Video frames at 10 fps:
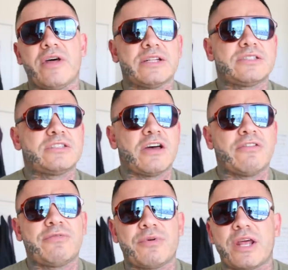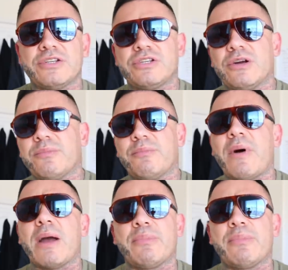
that stuff when I share my